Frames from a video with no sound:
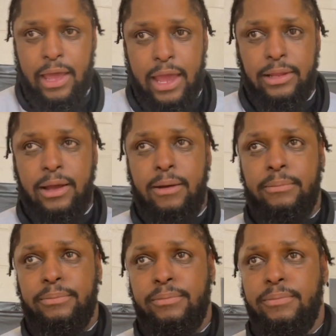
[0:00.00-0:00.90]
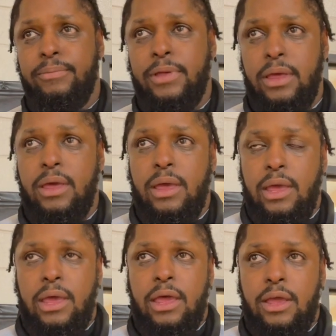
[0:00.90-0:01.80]
And,
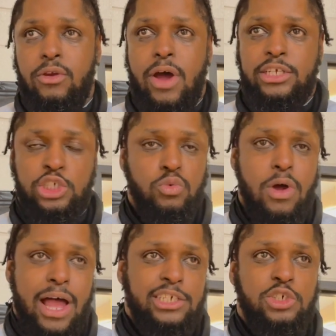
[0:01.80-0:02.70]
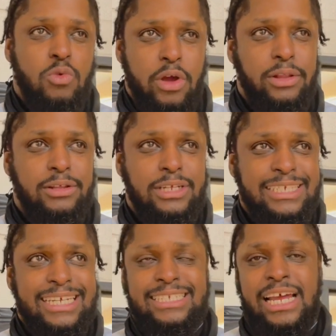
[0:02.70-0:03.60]
you know, I just want
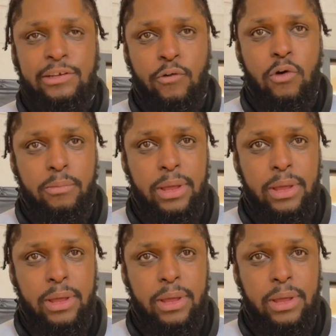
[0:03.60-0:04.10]
success for him.